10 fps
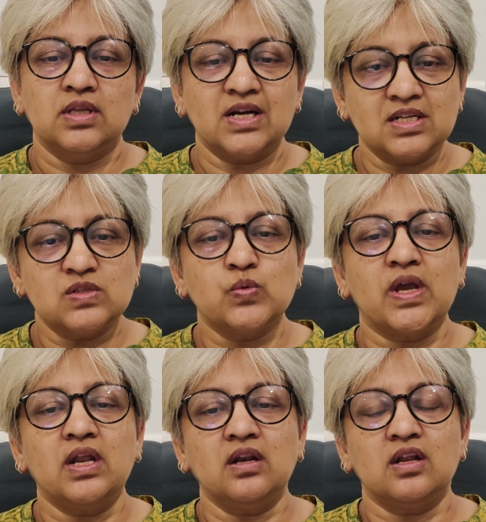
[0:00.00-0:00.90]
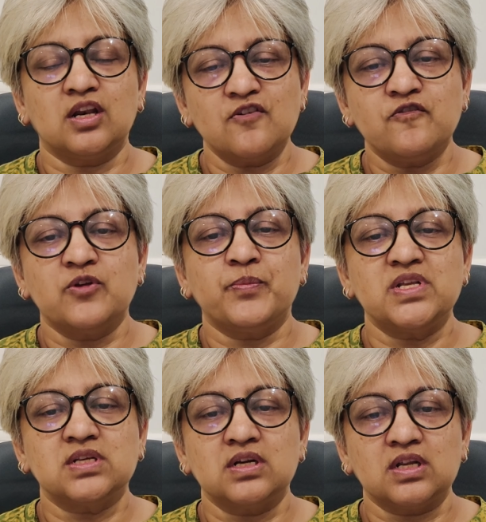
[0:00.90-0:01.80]
That is where rough
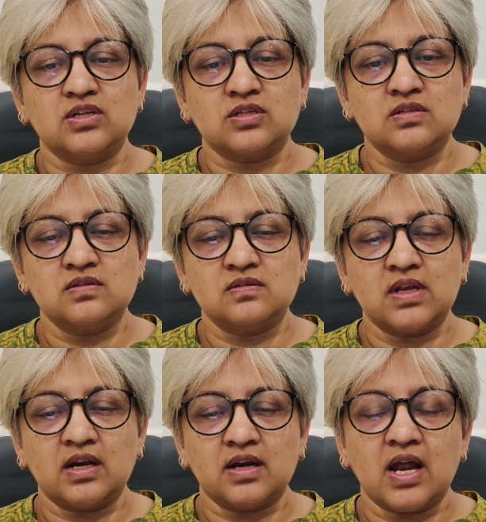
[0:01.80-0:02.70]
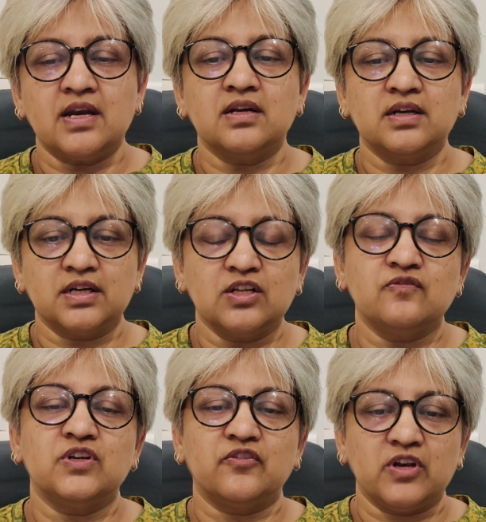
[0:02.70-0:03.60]
representations and
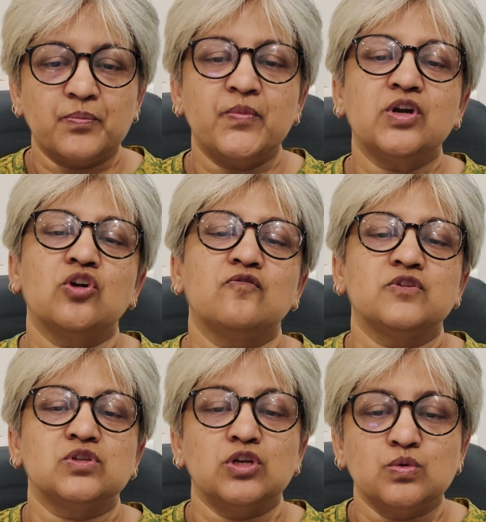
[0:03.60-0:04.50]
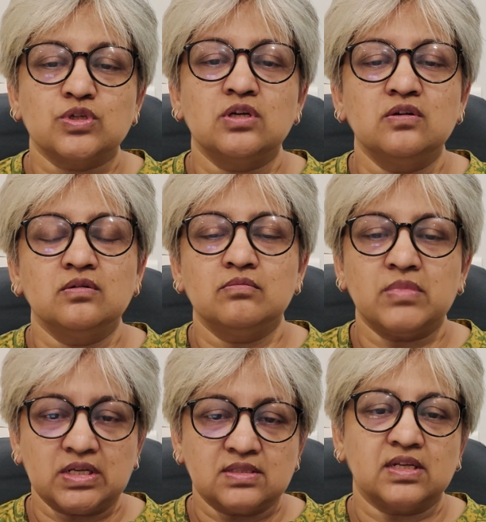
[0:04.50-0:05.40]
iterative development of a solution
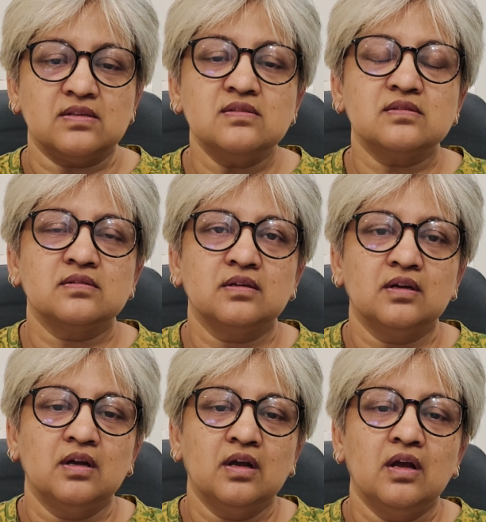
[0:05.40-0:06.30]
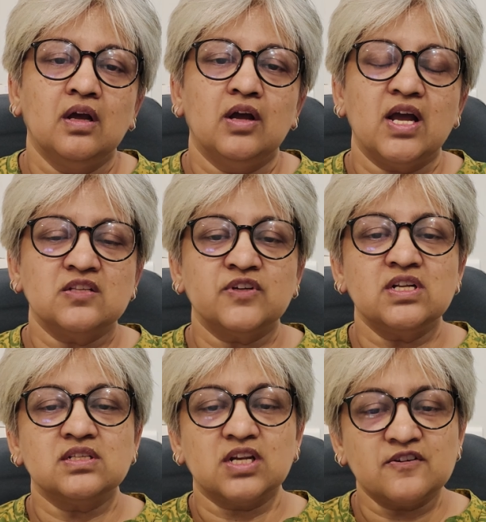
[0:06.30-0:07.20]
makes sense. As far
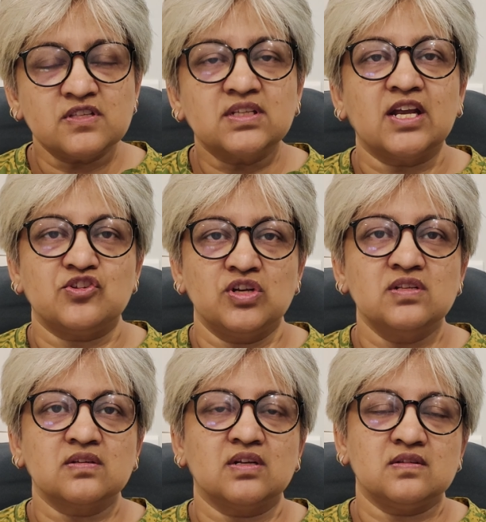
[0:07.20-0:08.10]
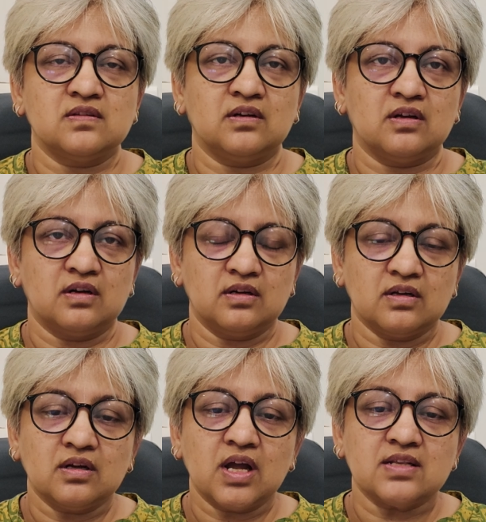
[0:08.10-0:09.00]
as rough sketching is considered
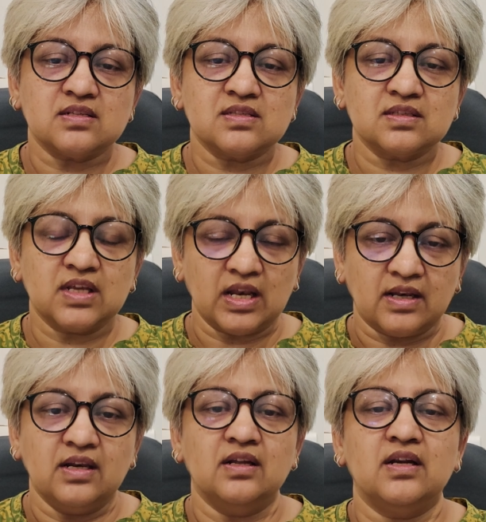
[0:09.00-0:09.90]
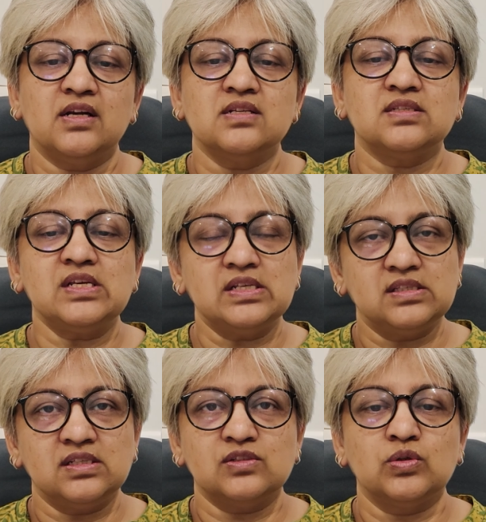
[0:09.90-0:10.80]
as a skill, it is
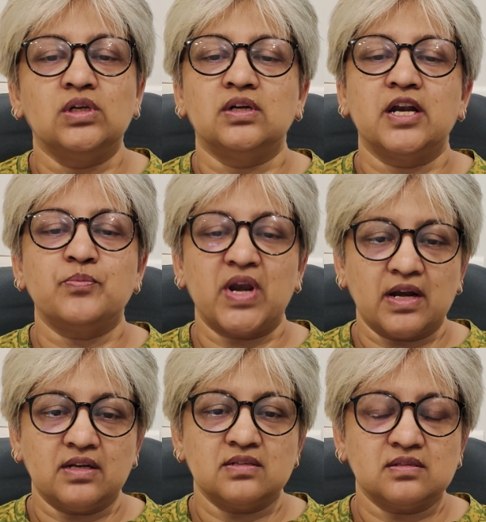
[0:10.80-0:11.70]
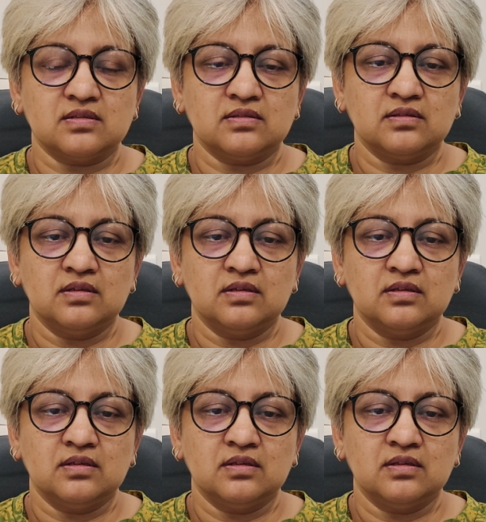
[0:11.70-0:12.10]
easiest to learn and practice.